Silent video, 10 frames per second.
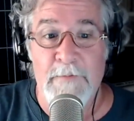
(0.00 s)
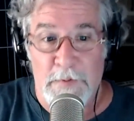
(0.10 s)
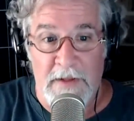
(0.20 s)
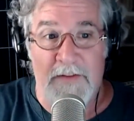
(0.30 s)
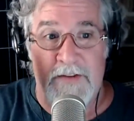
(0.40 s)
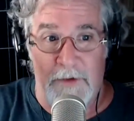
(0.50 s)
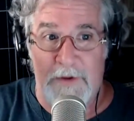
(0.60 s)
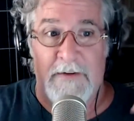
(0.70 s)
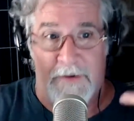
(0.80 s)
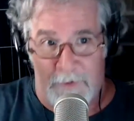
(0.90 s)
please send
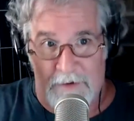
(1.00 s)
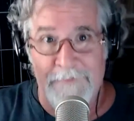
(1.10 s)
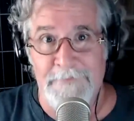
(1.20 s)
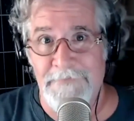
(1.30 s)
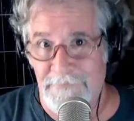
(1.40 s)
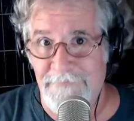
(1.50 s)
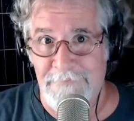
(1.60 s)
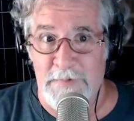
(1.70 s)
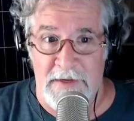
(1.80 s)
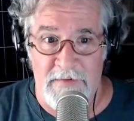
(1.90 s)
me your email.
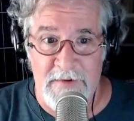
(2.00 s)
Please.